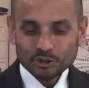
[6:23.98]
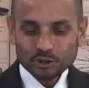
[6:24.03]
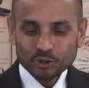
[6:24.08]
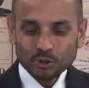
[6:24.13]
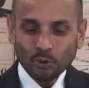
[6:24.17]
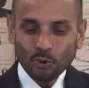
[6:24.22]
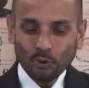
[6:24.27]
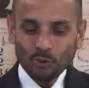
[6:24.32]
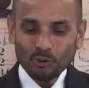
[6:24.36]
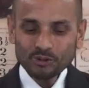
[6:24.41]

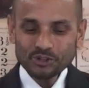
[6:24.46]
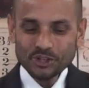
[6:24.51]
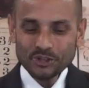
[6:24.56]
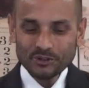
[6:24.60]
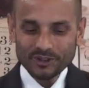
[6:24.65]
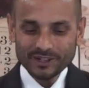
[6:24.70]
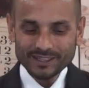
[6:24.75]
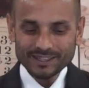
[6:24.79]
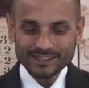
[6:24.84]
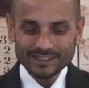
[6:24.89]

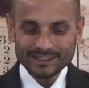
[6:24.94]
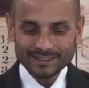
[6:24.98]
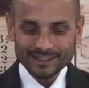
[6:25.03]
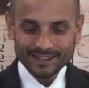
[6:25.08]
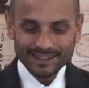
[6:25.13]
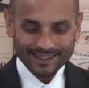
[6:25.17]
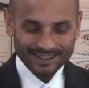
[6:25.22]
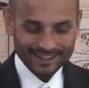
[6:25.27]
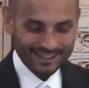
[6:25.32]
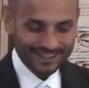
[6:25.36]
torturous,
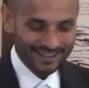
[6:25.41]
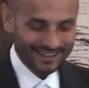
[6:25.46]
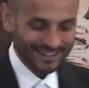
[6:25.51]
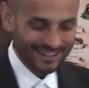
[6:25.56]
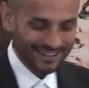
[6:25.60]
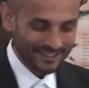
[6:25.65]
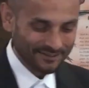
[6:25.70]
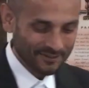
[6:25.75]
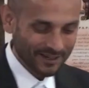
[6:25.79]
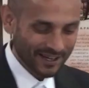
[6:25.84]

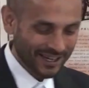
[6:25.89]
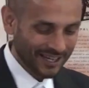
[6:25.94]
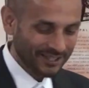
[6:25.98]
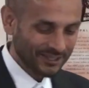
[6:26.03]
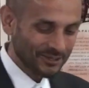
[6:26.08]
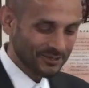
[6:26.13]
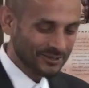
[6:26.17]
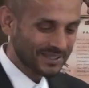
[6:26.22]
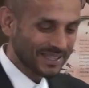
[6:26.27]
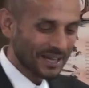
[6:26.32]
if I
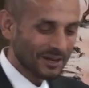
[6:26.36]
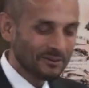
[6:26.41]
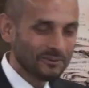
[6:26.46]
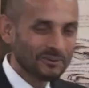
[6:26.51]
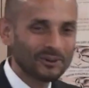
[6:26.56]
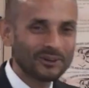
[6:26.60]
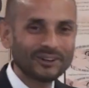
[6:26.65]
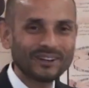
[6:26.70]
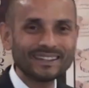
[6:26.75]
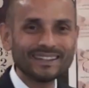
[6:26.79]
can use that
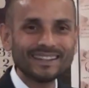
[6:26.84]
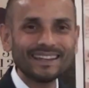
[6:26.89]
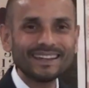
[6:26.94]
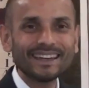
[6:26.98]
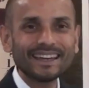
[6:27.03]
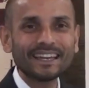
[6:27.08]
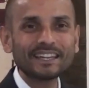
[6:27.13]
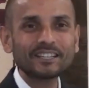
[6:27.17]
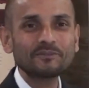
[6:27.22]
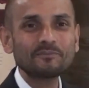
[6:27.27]
word,
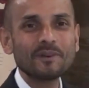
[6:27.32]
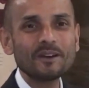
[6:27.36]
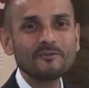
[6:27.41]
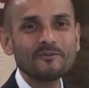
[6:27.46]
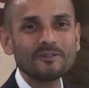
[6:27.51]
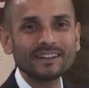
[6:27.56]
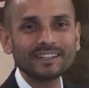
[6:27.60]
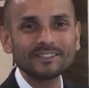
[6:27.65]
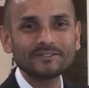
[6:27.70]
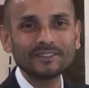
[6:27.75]

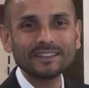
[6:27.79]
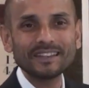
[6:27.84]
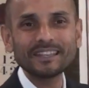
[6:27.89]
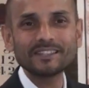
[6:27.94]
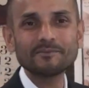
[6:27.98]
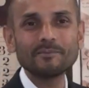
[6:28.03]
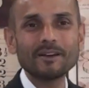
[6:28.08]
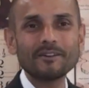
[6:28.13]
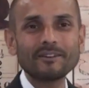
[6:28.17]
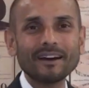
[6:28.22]
experience for
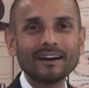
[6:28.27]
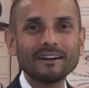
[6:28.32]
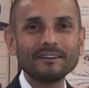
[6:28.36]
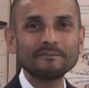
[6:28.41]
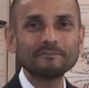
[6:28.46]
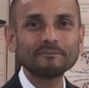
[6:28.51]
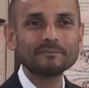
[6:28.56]
this mirror.